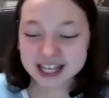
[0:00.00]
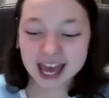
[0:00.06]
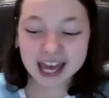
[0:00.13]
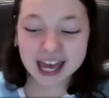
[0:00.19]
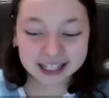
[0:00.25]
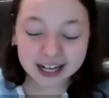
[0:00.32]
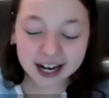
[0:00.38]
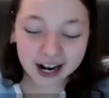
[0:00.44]

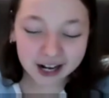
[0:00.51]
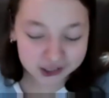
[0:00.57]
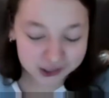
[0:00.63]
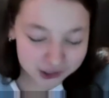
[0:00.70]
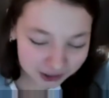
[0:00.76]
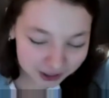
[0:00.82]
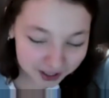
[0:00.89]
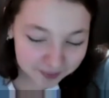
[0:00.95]
any
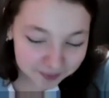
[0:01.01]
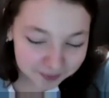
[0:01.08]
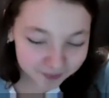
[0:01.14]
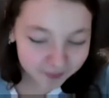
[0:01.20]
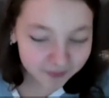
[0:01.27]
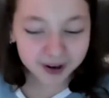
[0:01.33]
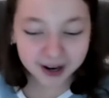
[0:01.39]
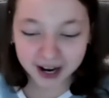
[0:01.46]
country,
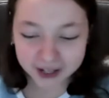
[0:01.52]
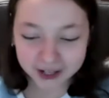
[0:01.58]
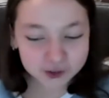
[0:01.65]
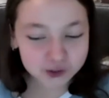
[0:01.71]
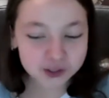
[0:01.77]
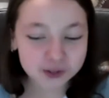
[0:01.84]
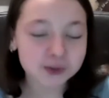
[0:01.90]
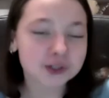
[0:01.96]
what
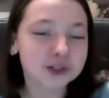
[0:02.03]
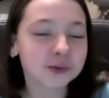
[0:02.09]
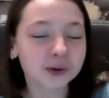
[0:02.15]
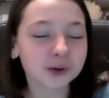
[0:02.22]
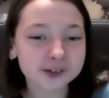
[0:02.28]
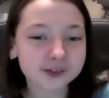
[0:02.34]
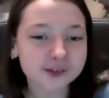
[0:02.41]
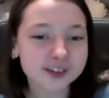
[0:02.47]
country would you want
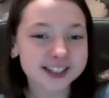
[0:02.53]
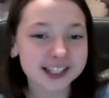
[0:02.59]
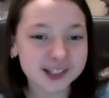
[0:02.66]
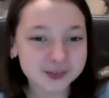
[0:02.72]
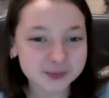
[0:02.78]
to visit?